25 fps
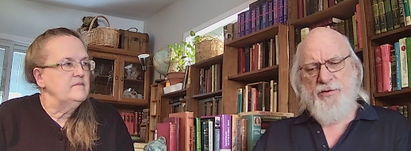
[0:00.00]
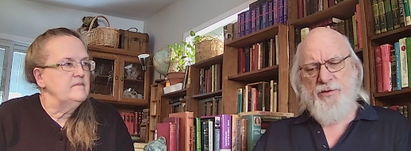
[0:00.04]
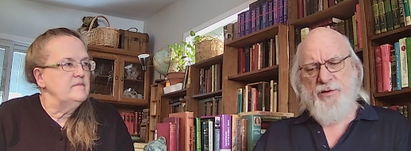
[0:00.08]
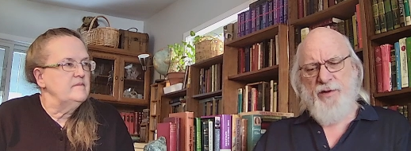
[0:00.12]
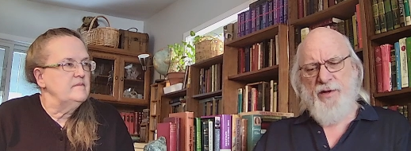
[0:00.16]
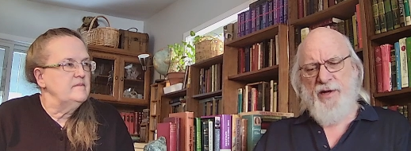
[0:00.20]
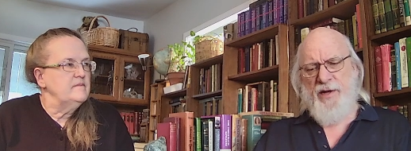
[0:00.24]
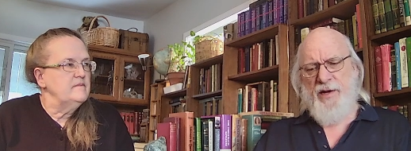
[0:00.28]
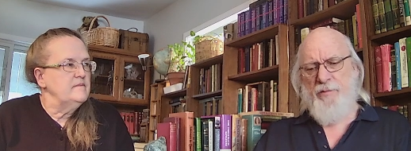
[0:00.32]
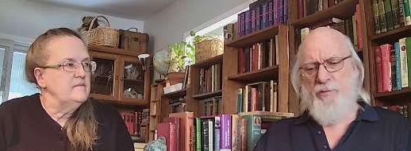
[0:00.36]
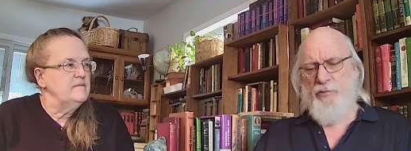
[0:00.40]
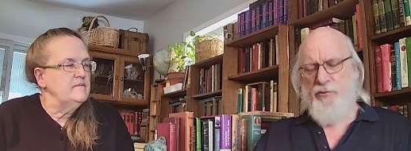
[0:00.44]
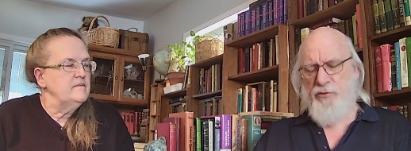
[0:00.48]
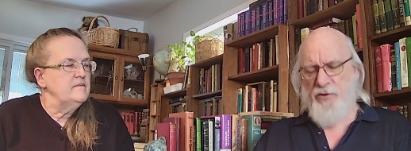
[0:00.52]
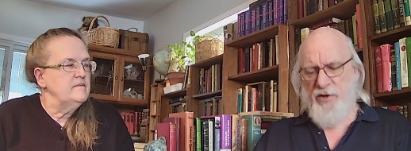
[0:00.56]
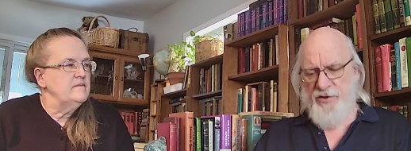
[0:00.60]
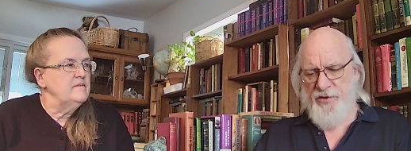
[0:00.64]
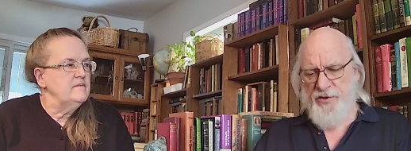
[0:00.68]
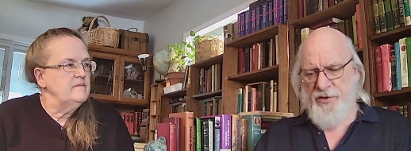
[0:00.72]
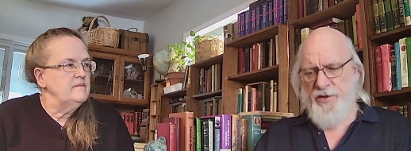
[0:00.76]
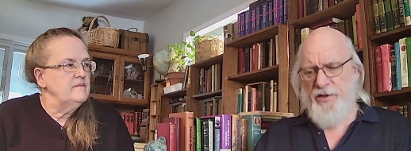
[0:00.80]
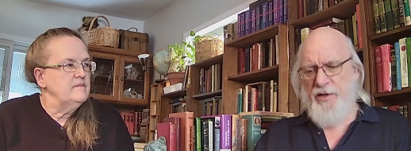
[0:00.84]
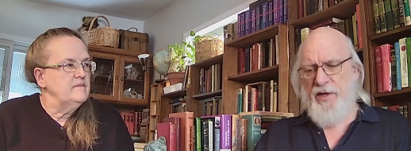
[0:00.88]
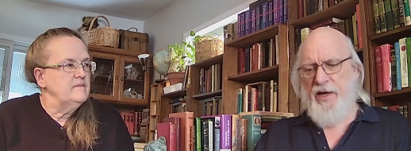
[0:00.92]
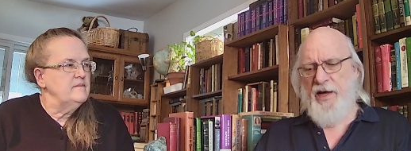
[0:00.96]
Speaker 1: in
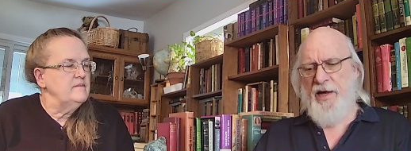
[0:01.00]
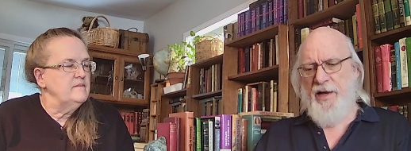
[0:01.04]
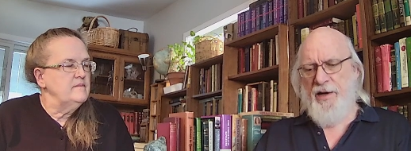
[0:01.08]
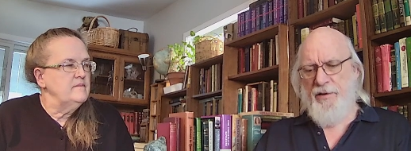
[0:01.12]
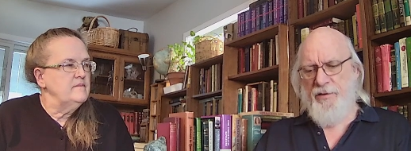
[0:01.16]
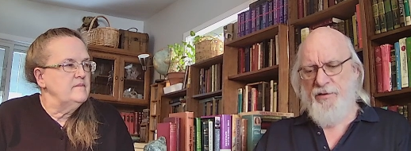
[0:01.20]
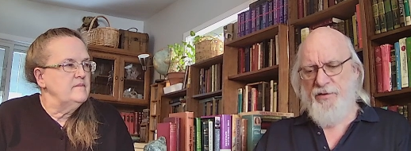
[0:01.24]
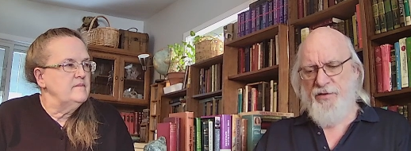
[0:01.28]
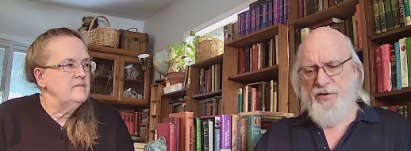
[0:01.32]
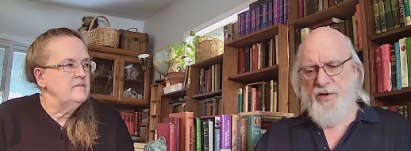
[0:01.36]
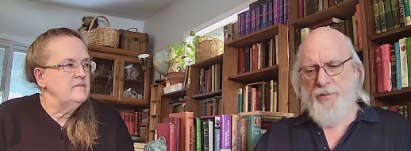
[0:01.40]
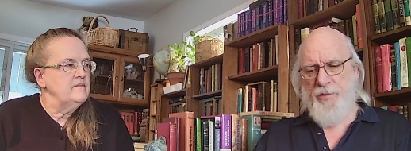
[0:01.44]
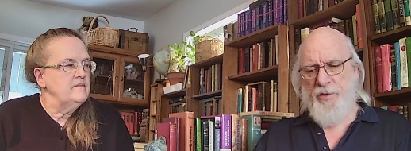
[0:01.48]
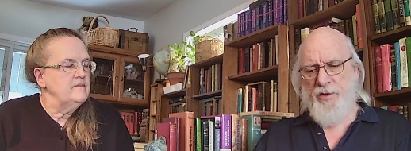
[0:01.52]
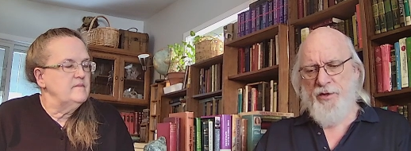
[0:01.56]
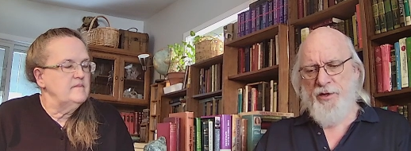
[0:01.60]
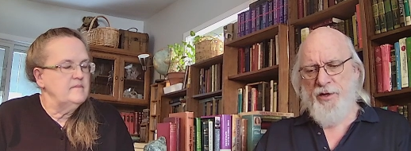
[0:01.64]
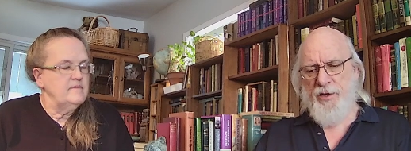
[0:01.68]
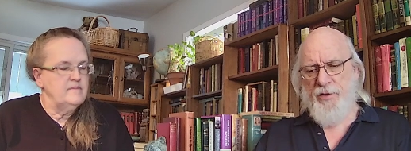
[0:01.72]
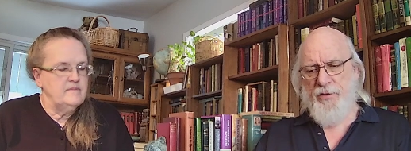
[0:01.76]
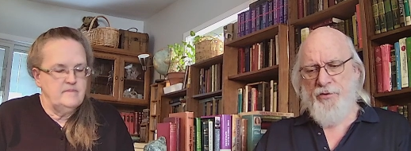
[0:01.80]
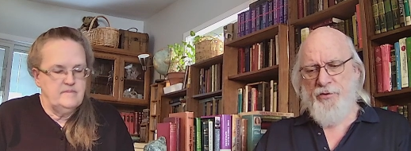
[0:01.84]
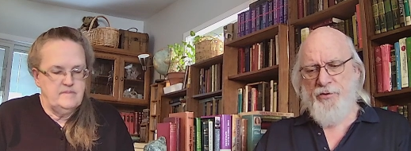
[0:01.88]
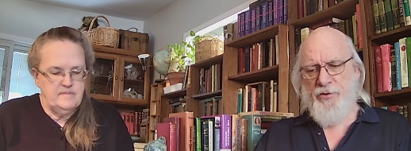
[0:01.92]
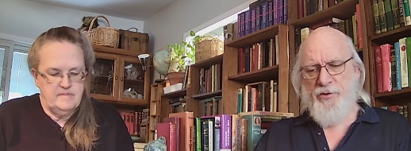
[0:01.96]
prison and some of the
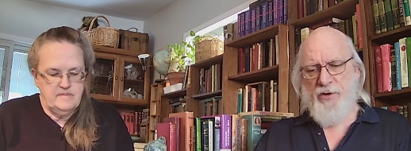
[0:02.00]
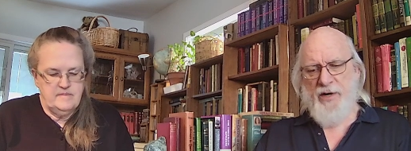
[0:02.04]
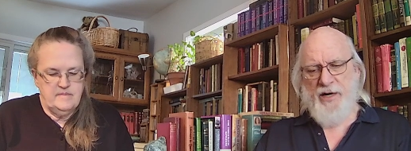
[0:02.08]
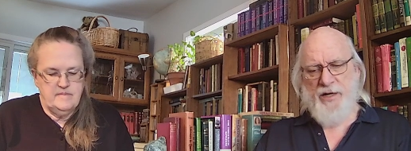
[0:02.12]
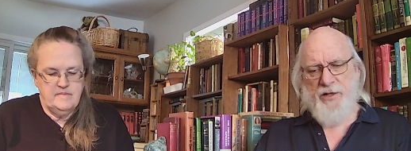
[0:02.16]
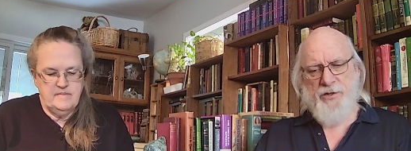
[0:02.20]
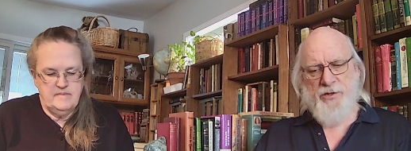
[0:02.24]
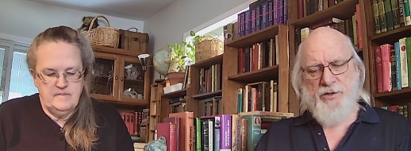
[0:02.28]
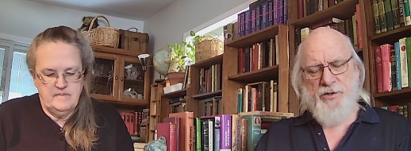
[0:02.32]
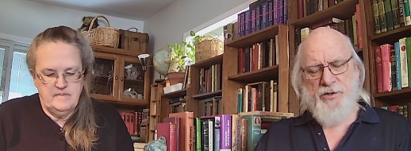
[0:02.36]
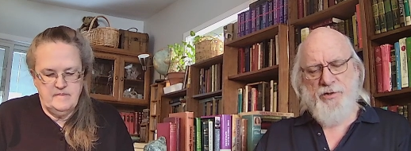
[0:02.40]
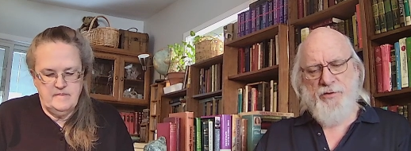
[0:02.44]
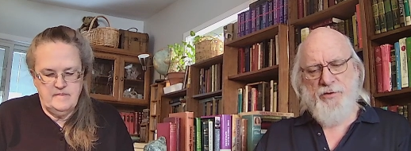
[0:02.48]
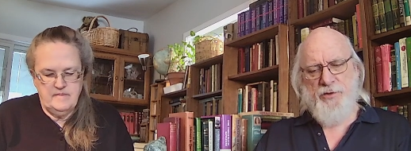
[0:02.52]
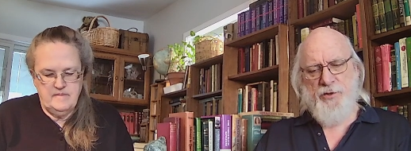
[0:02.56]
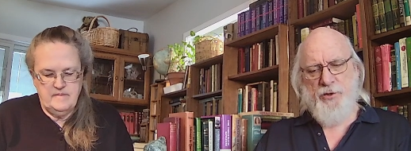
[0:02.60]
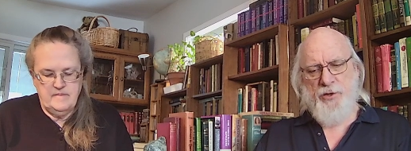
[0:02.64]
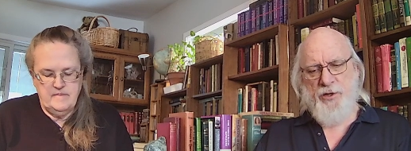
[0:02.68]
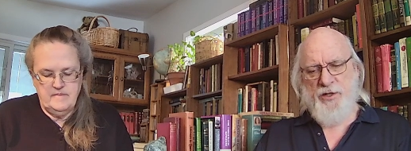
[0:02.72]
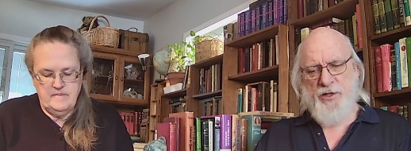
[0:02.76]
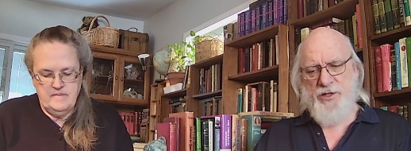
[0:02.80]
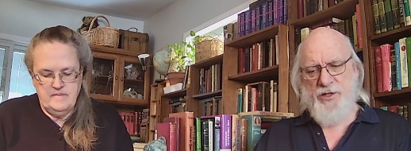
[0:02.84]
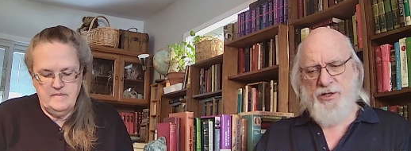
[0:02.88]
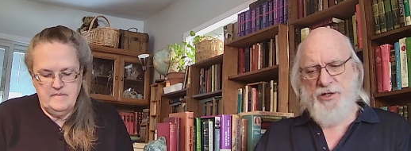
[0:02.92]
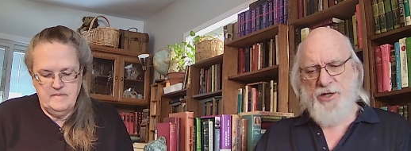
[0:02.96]
other directors of the
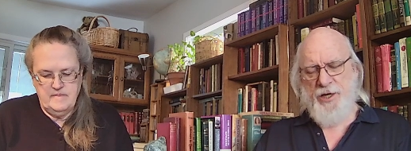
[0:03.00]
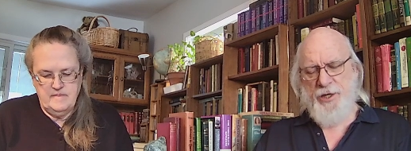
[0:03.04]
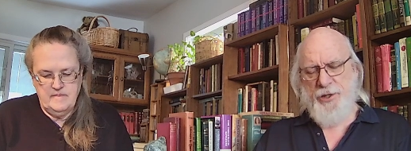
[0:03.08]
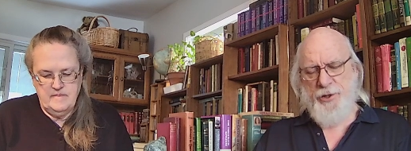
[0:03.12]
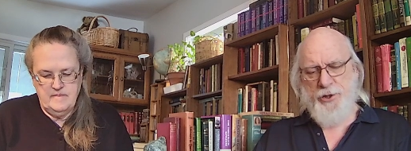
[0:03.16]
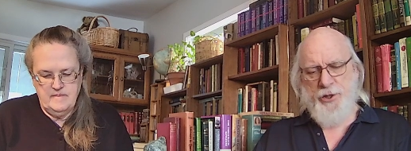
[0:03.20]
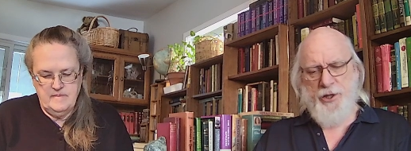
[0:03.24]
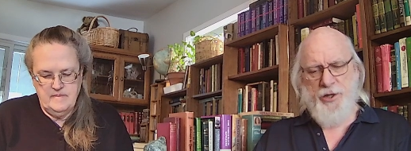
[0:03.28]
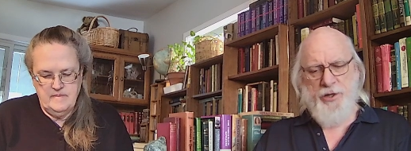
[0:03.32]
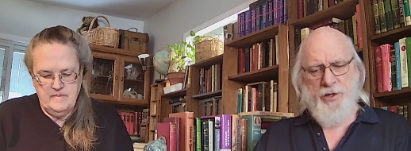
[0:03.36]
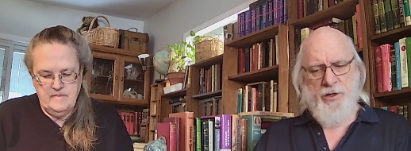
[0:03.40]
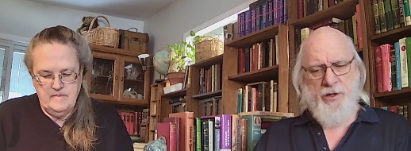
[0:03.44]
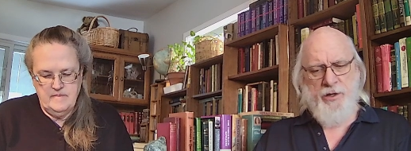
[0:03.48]
organization.